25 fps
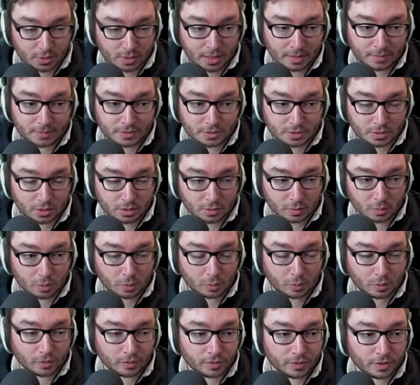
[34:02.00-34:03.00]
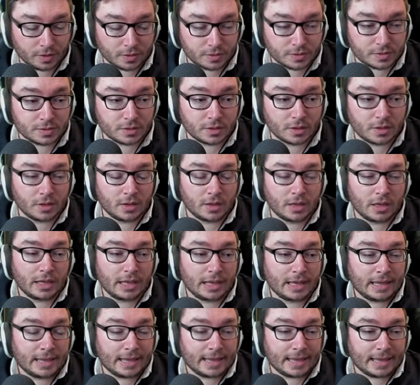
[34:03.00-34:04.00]
absolutely would want those.
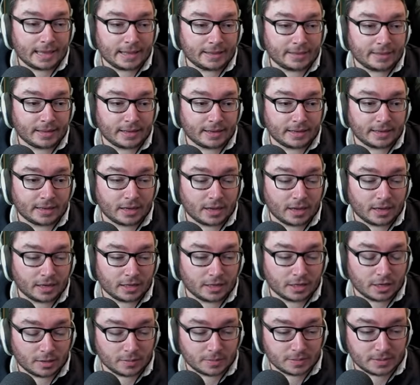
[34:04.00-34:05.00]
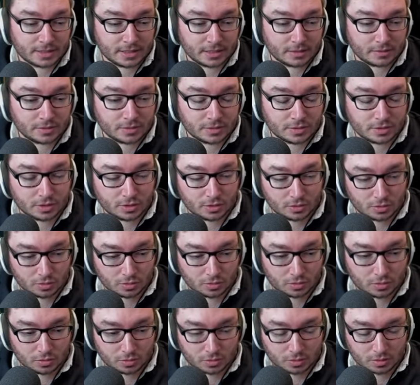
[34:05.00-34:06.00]
And then it kind of comes down
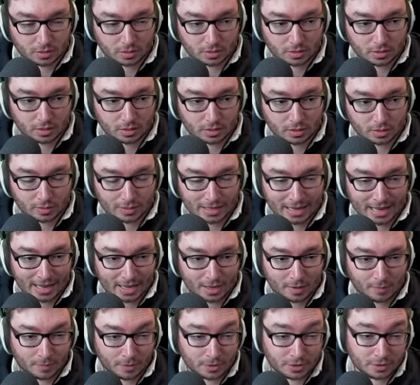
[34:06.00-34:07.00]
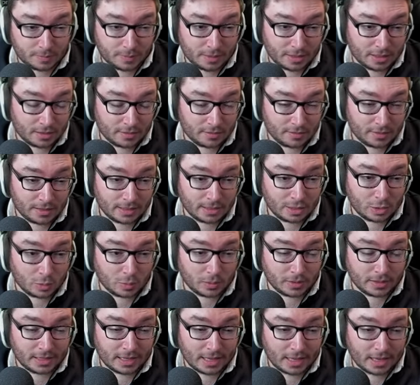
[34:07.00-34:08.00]
to, you know, how much benefit you
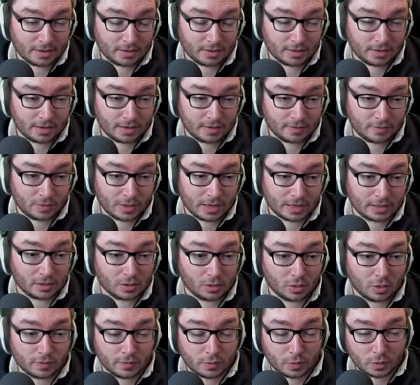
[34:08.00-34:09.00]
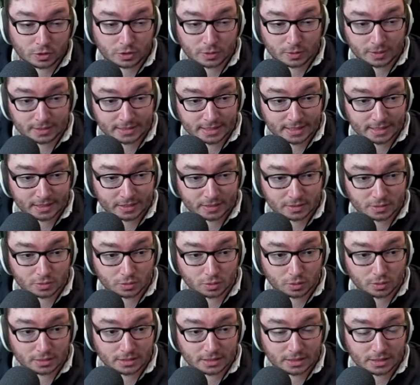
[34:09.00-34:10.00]
would get if you had a lot of auto attackers on
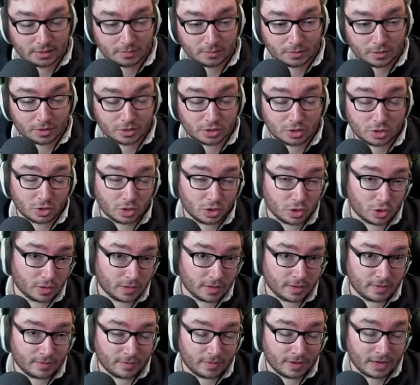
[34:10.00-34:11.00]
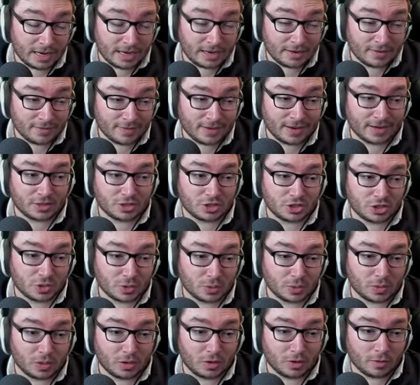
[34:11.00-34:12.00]
your team, because you could in effect
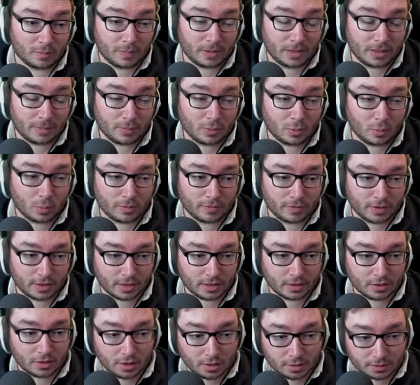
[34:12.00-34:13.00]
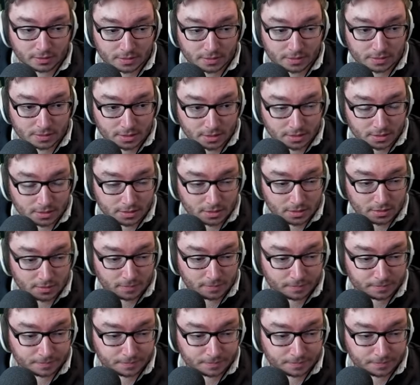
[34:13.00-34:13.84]
shield a lot of people with like an Ardent Sensor.